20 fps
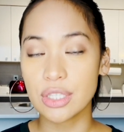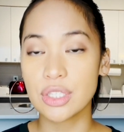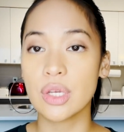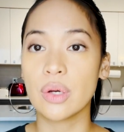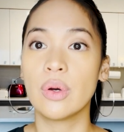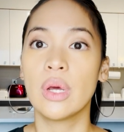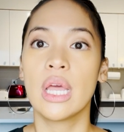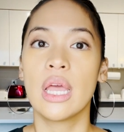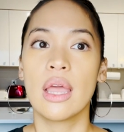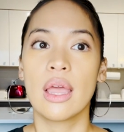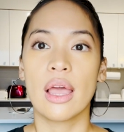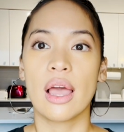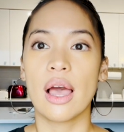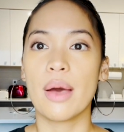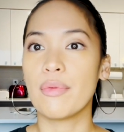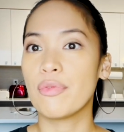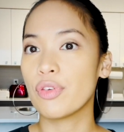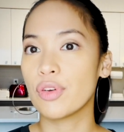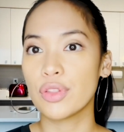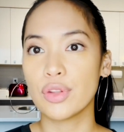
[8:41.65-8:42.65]
So
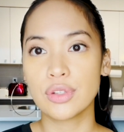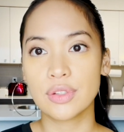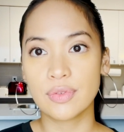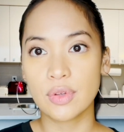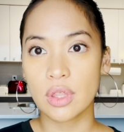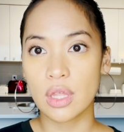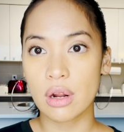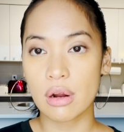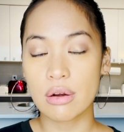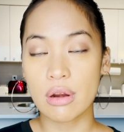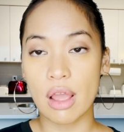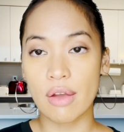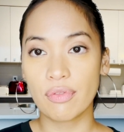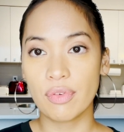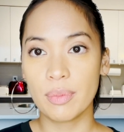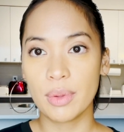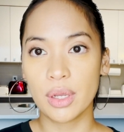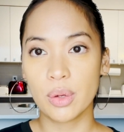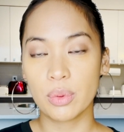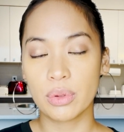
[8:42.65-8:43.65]
for those of you that are not
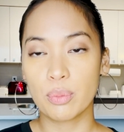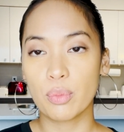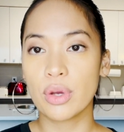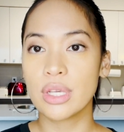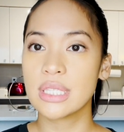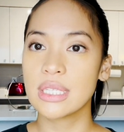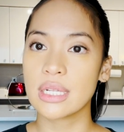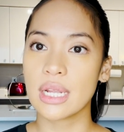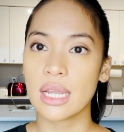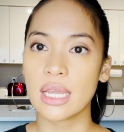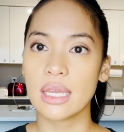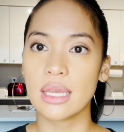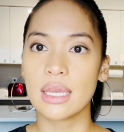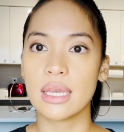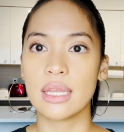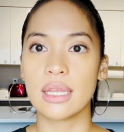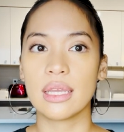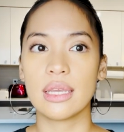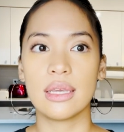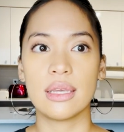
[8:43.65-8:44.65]
familiar with moissanite,
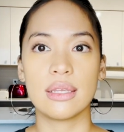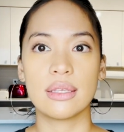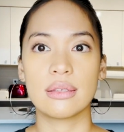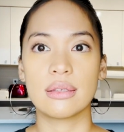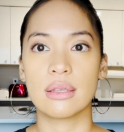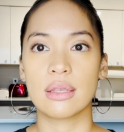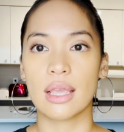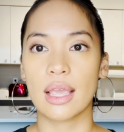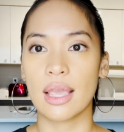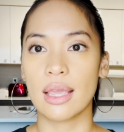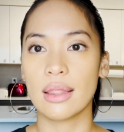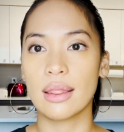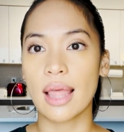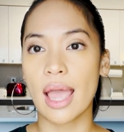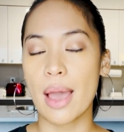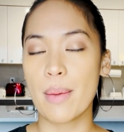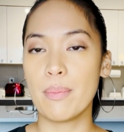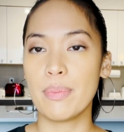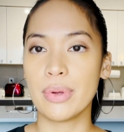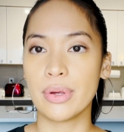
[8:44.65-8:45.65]
it is a
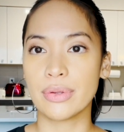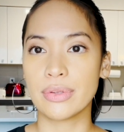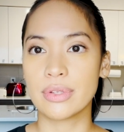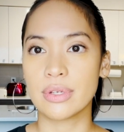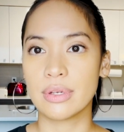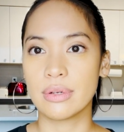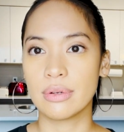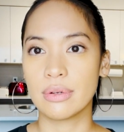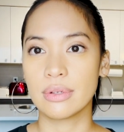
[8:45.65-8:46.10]
lab-built